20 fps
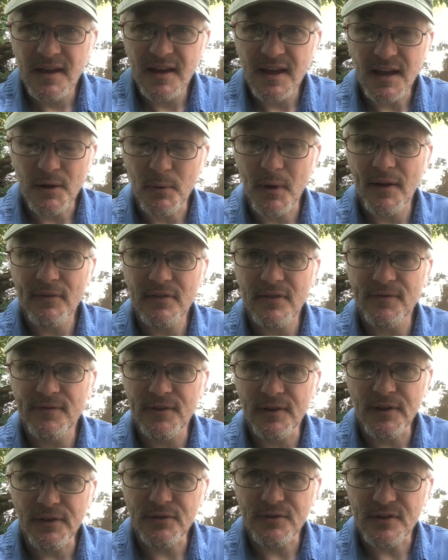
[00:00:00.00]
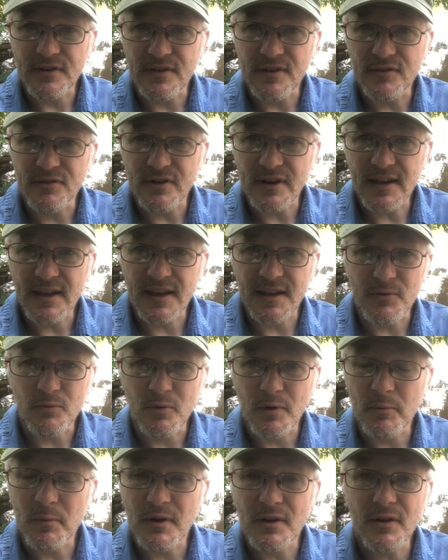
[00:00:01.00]
and we have to filter it to drink it, and
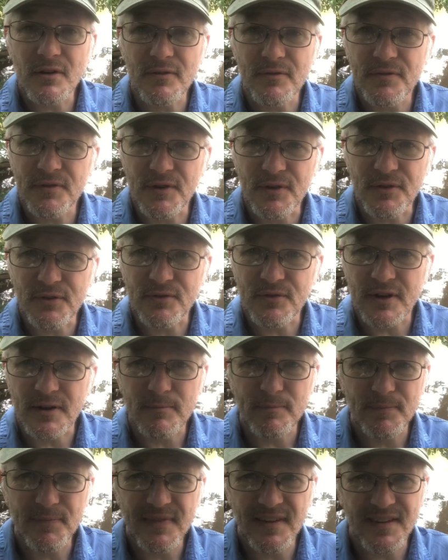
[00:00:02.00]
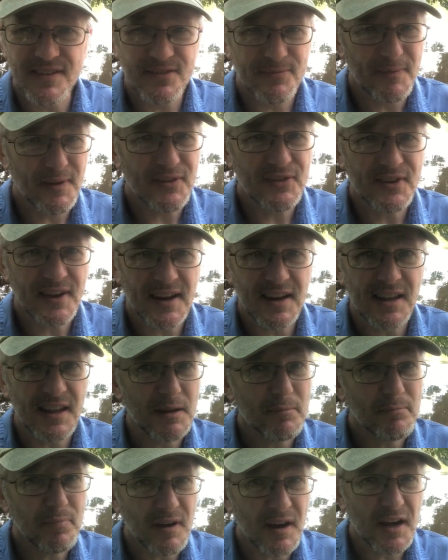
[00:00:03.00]
when we don't filter it, it smells kind of
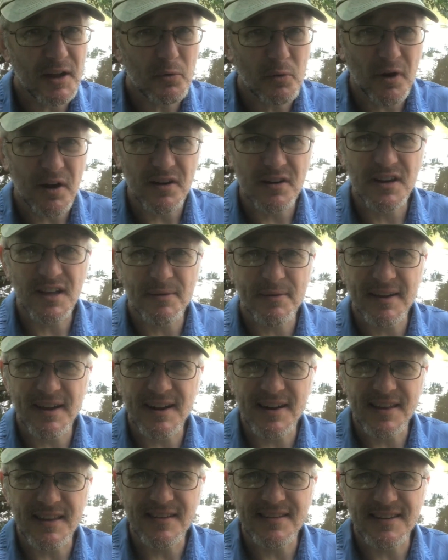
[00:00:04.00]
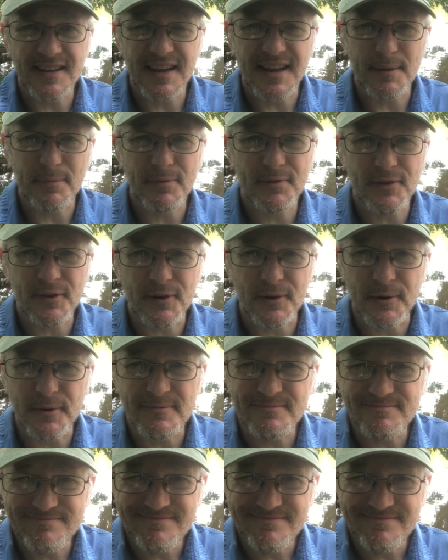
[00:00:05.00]
like pond water coming out of the tap. So